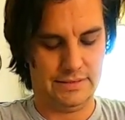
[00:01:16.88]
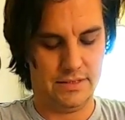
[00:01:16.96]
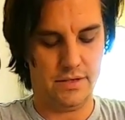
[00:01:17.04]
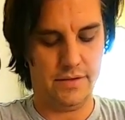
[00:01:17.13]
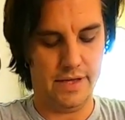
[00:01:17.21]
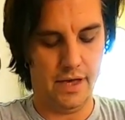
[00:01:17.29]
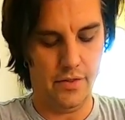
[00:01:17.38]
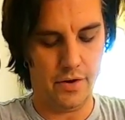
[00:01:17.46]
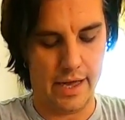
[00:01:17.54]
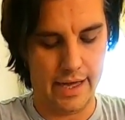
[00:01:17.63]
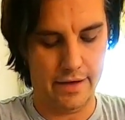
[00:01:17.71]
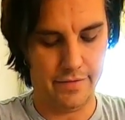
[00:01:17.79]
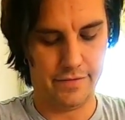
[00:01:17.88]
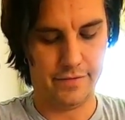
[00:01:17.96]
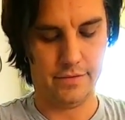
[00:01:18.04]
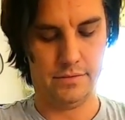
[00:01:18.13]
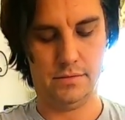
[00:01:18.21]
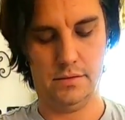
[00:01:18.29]
So the other half,
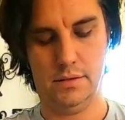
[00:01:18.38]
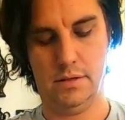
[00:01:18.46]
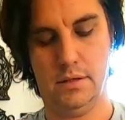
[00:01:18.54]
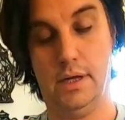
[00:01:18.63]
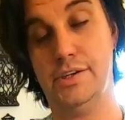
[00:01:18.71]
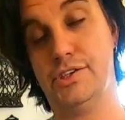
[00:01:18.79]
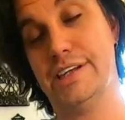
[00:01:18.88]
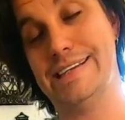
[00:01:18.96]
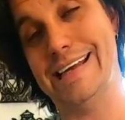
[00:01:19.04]
I just get